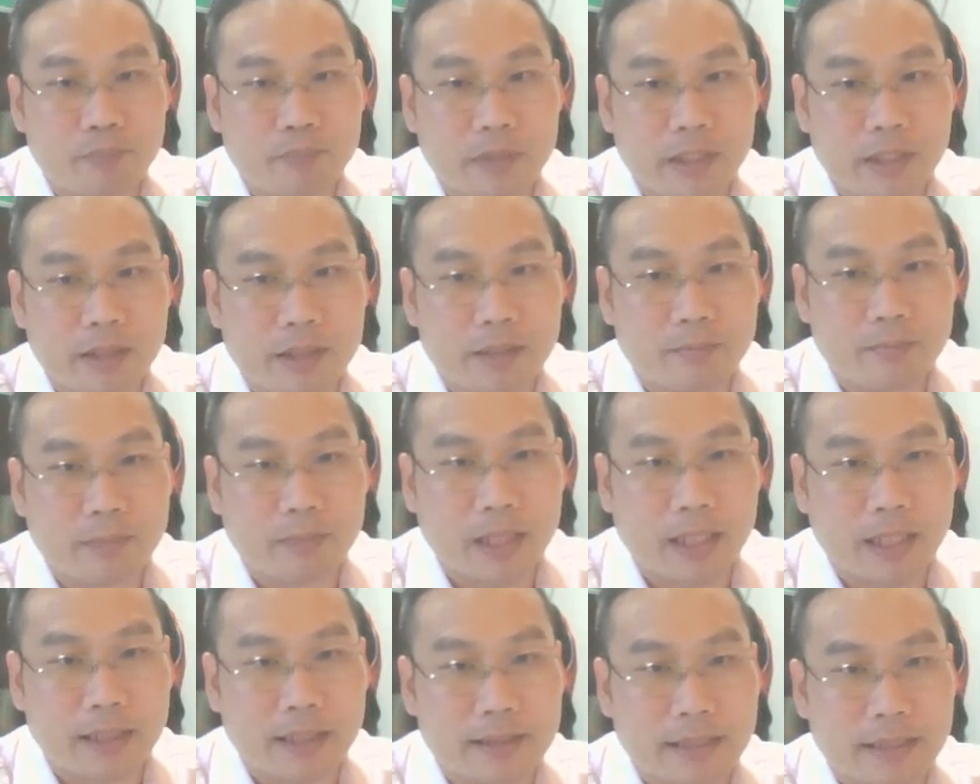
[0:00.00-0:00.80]
in
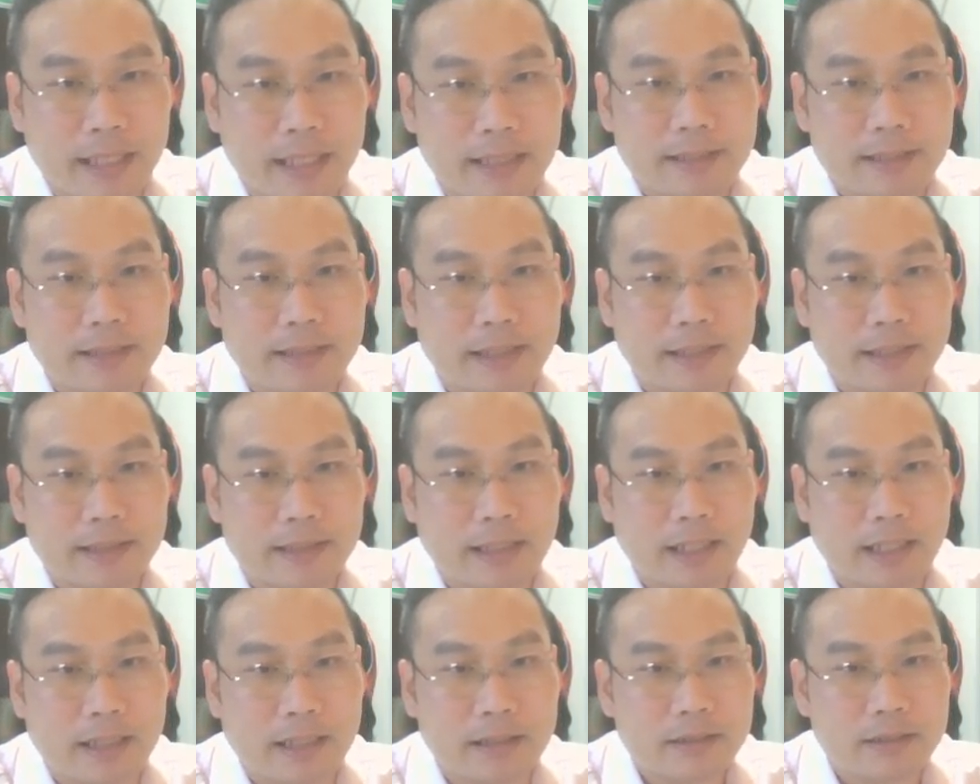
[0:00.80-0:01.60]
my test
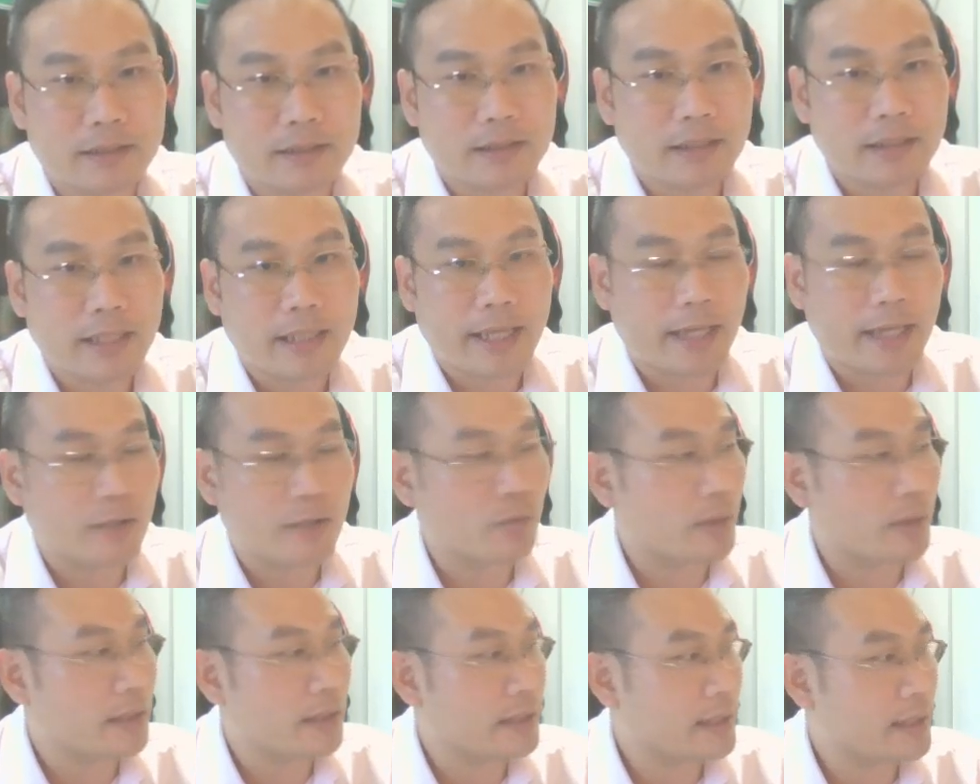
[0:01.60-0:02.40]
data, hen
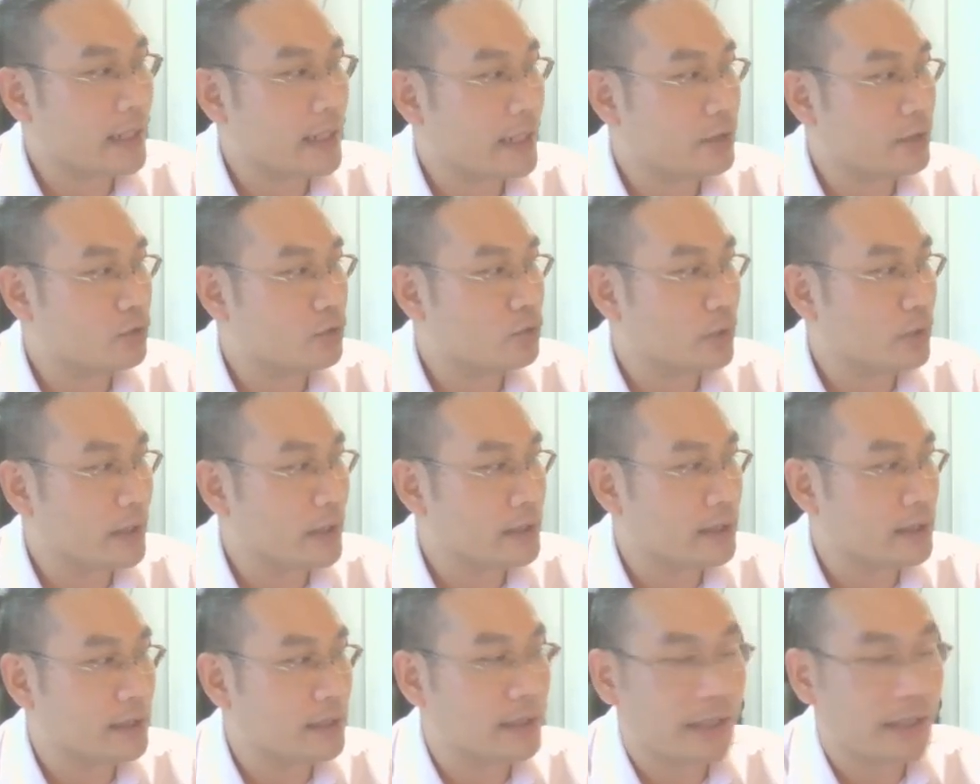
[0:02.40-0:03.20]
1 and hen 2
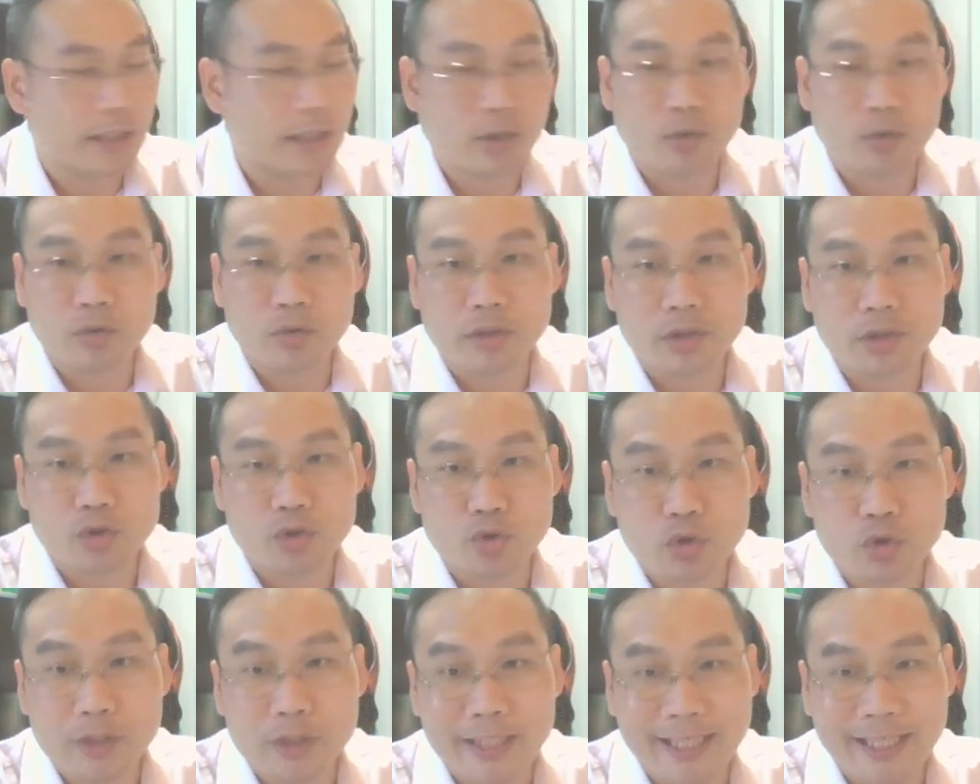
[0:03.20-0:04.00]
actually laid only
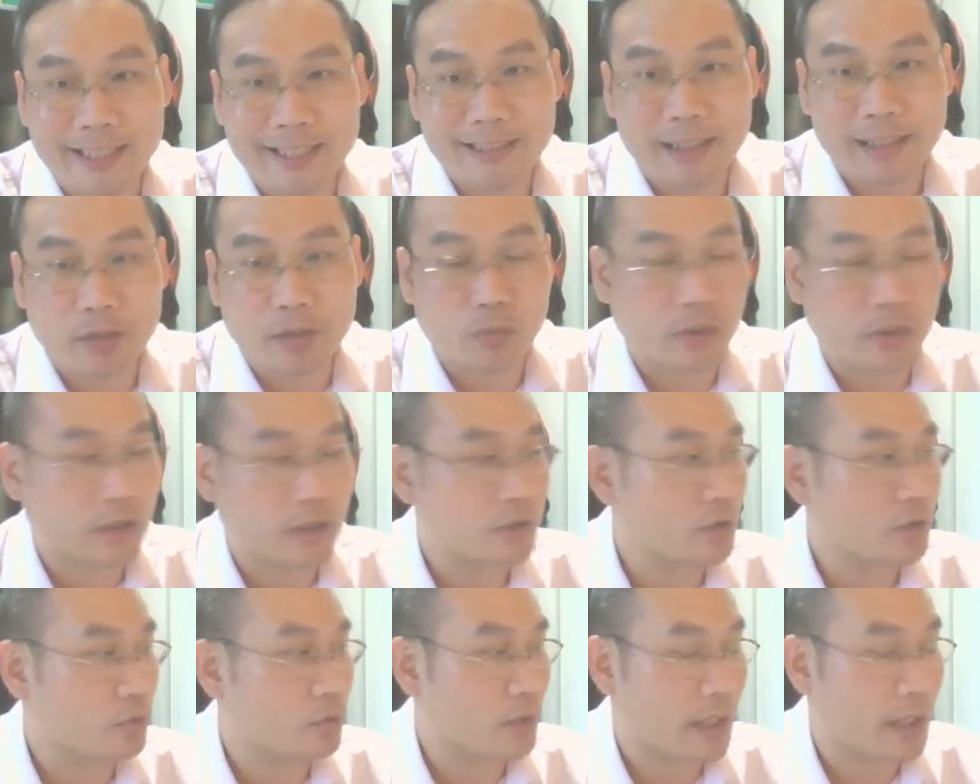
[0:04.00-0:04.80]
3 eggs that week.
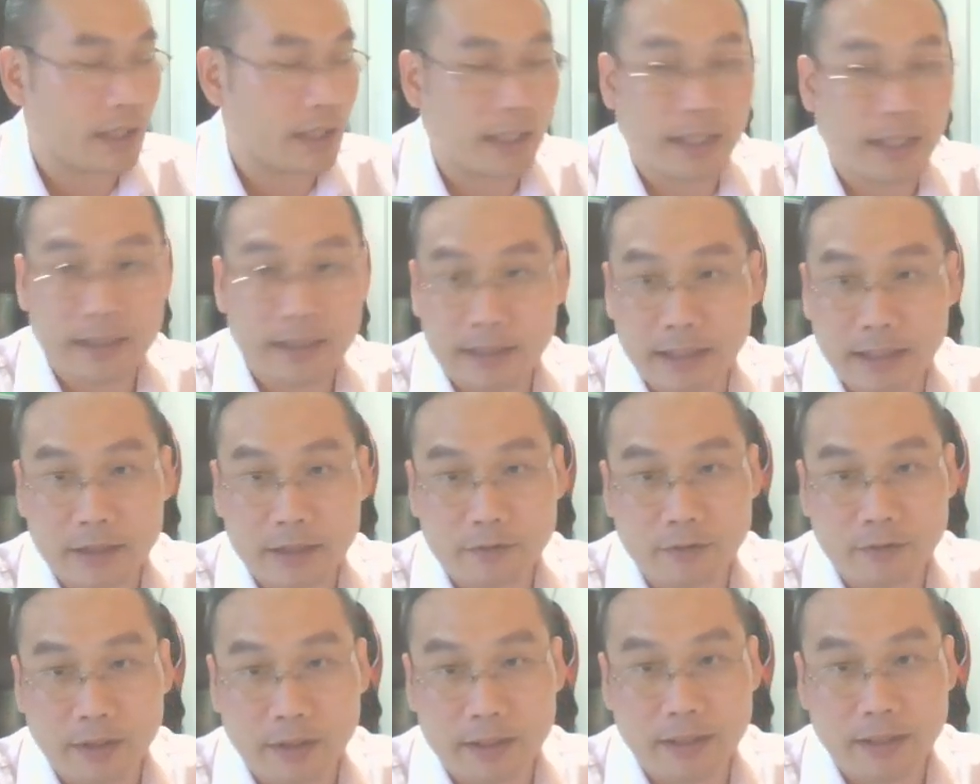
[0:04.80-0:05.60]
So I
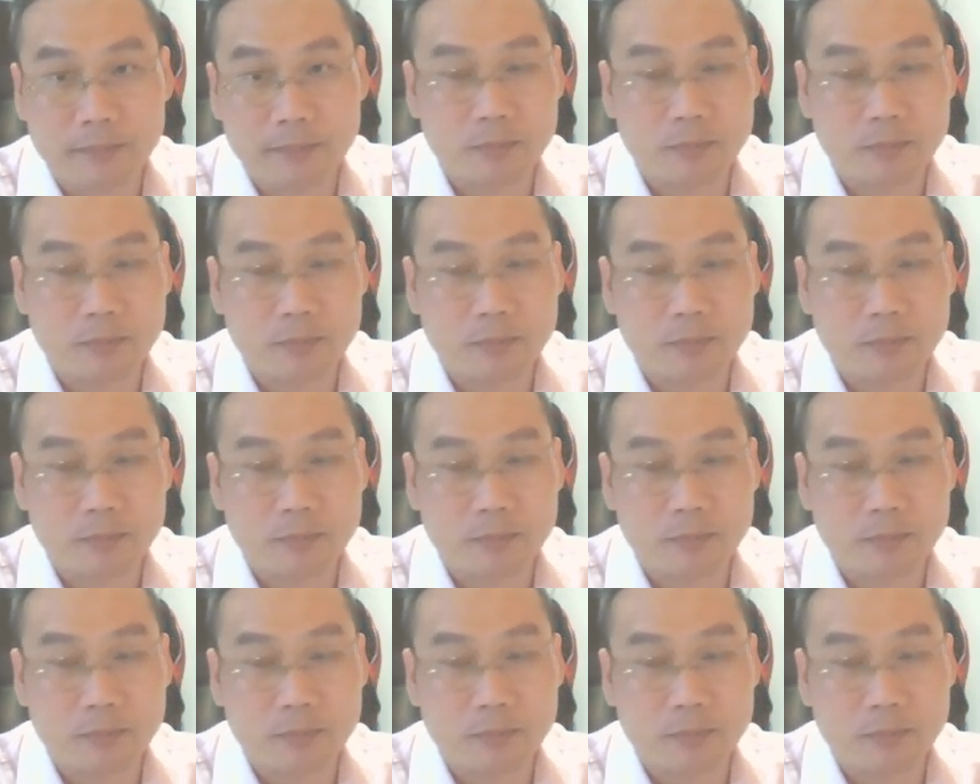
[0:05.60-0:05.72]
identify them.